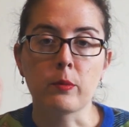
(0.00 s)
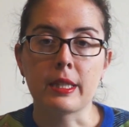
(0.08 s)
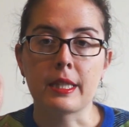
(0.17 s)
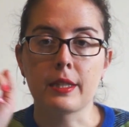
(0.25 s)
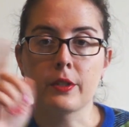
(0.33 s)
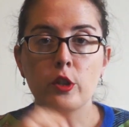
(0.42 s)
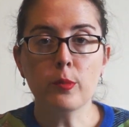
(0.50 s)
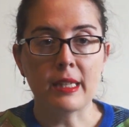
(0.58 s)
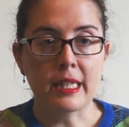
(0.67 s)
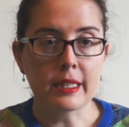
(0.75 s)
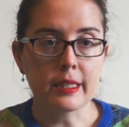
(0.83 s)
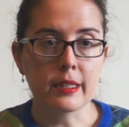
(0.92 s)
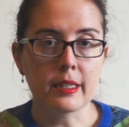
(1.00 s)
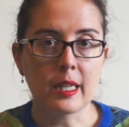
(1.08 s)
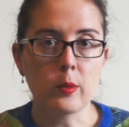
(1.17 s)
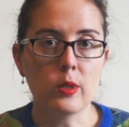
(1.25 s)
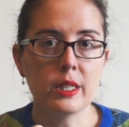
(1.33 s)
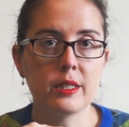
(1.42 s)
that with the new blanket,
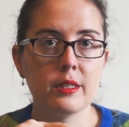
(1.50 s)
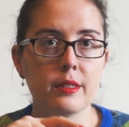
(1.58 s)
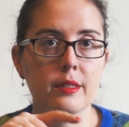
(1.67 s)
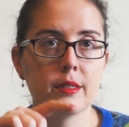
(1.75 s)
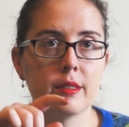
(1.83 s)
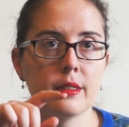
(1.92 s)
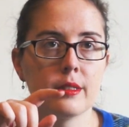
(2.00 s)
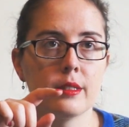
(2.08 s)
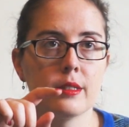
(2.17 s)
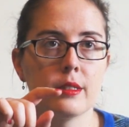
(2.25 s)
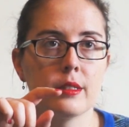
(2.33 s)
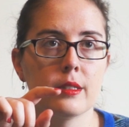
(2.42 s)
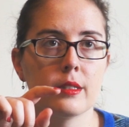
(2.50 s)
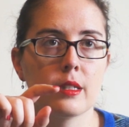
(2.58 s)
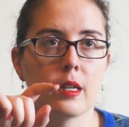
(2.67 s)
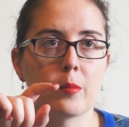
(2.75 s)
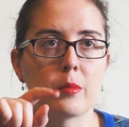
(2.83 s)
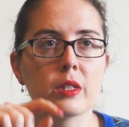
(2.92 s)
I'm not
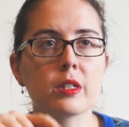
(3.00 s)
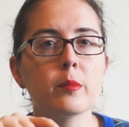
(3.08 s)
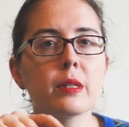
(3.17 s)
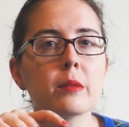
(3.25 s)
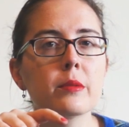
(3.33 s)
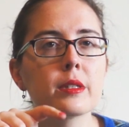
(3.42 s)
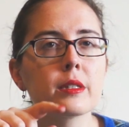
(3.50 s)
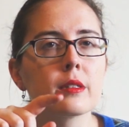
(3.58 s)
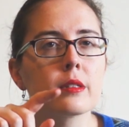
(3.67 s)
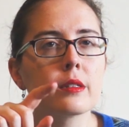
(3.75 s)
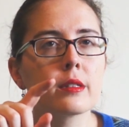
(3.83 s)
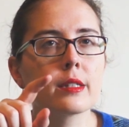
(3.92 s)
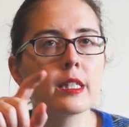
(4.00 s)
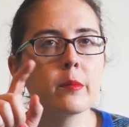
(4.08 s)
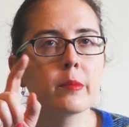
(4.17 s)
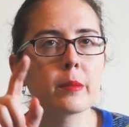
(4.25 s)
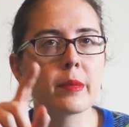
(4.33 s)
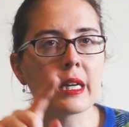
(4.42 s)
going to be able to
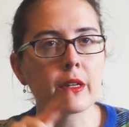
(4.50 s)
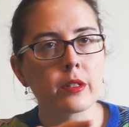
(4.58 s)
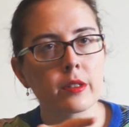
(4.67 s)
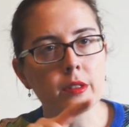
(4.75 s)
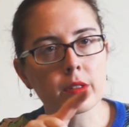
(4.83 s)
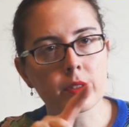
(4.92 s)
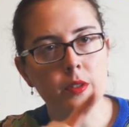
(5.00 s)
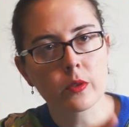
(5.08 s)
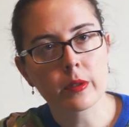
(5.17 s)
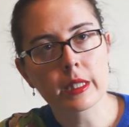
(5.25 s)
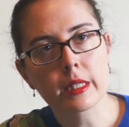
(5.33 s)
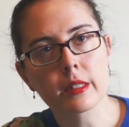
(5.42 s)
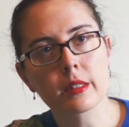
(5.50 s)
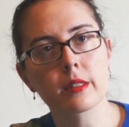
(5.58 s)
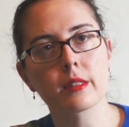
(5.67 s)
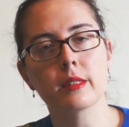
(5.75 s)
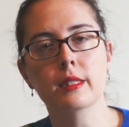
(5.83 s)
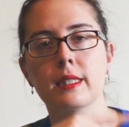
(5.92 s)
keep the pattern
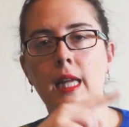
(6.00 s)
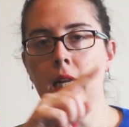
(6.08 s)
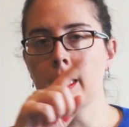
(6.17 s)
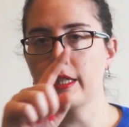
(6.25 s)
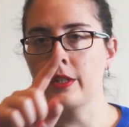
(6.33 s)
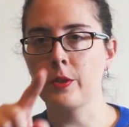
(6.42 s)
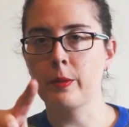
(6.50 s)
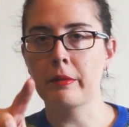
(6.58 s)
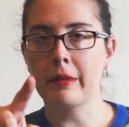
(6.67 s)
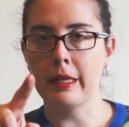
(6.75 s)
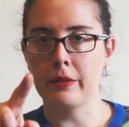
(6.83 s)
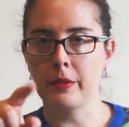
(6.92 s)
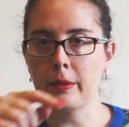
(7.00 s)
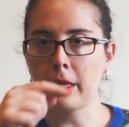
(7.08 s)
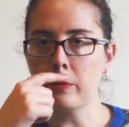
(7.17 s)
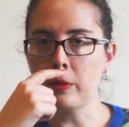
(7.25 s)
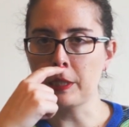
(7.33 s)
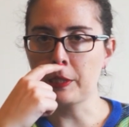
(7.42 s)
going exactly all the way around the
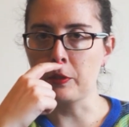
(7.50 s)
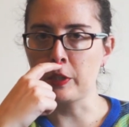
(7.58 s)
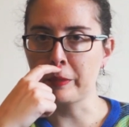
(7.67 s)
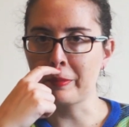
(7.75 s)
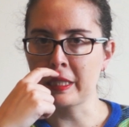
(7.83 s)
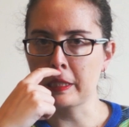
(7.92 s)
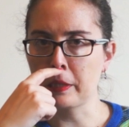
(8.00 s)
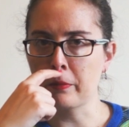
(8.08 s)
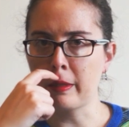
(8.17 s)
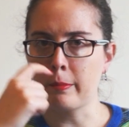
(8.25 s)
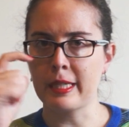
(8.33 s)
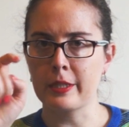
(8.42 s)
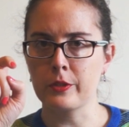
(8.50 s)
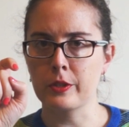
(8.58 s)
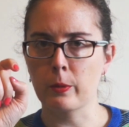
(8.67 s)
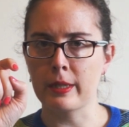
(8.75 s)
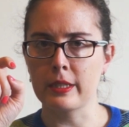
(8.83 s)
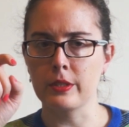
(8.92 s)
way I want to, just because of the way
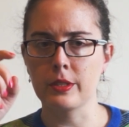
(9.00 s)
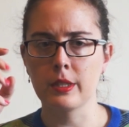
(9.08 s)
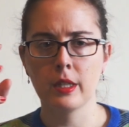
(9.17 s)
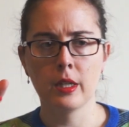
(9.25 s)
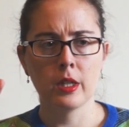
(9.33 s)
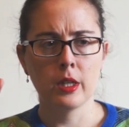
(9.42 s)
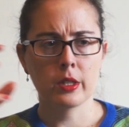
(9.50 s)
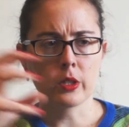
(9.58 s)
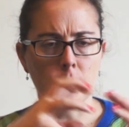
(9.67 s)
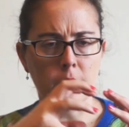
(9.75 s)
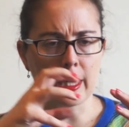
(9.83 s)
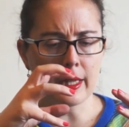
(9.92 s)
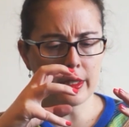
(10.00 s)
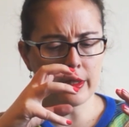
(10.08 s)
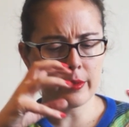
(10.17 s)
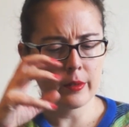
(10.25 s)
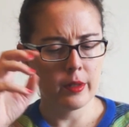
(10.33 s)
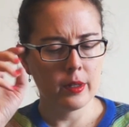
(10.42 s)
mitered squares go
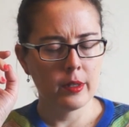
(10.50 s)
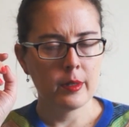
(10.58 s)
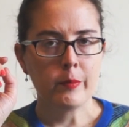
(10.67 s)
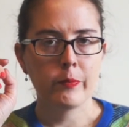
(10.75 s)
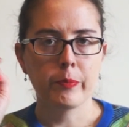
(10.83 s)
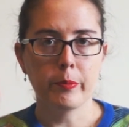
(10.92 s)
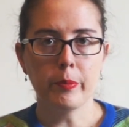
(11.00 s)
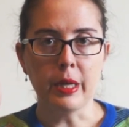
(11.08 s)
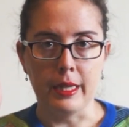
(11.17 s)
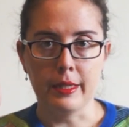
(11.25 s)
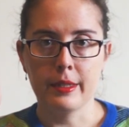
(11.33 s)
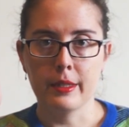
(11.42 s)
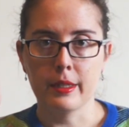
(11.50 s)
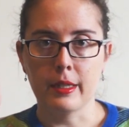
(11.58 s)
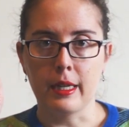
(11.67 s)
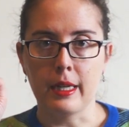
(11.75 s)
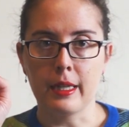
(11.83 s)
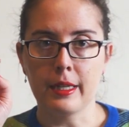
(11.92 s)
together. But
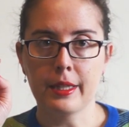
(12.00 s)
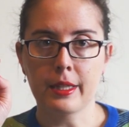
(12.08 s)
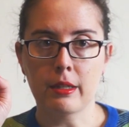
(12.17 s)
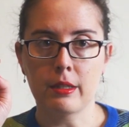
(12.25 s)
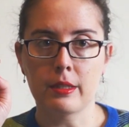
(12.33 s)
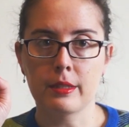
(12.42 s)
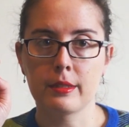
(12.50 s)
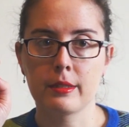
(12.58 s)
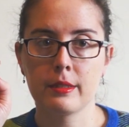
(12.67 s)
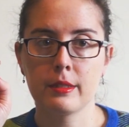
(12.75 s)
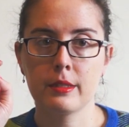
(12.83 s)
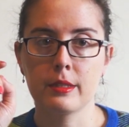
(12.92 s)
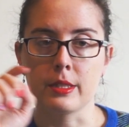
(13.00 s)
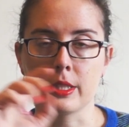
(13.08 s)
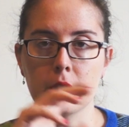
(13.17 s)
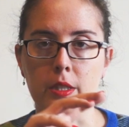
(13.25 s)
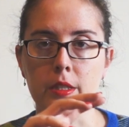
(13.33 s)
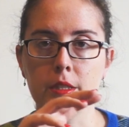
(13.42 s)
I thought, to
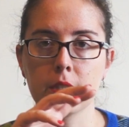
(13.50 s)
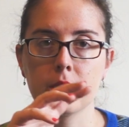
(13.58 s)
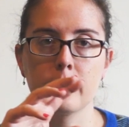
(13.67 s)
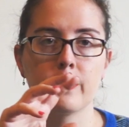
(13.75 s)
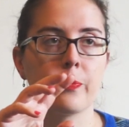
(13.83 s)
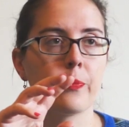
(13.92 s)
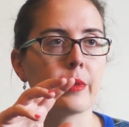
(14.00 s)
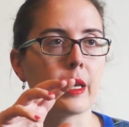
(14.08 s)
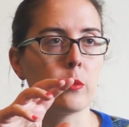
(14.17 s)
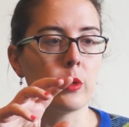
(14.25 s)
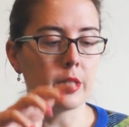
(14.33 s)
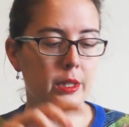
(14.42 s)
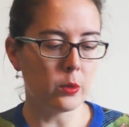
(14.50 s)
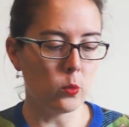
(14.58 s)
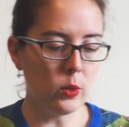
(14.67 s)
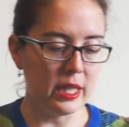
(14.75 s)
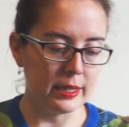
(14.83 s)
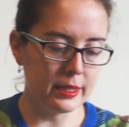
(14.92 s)
start, I wanted
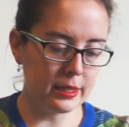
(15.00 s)
the